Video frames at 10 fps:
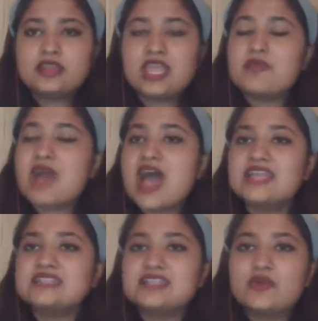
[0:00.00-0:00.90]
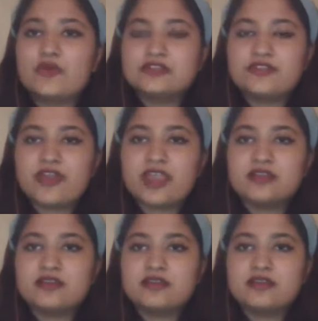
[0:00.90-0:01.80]
came icy cold
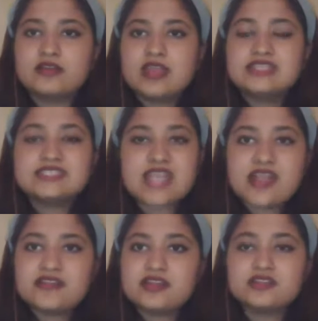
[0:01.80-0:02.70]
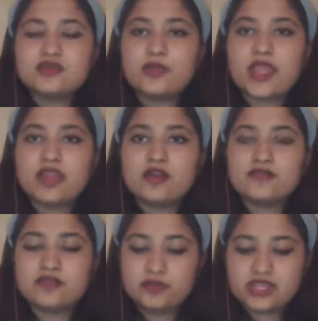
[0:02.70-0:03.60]
rain, tearing the veil
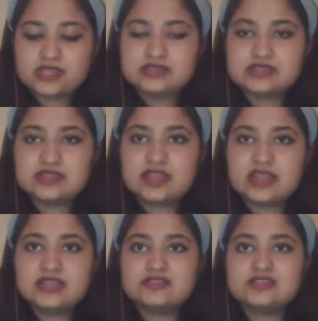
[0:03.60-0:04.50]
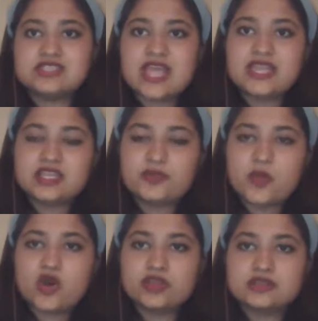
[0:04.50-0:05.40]
of the mist into tiny
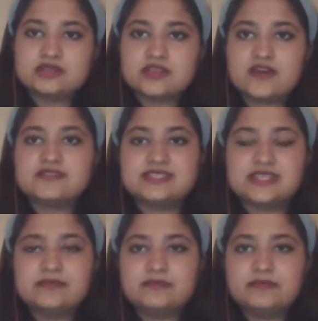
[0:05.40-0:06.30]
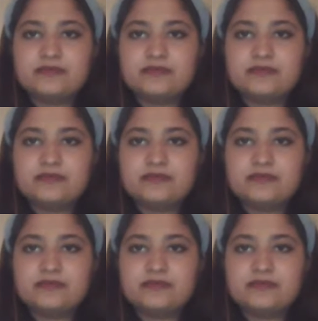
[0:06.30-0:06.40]
pockets of steam.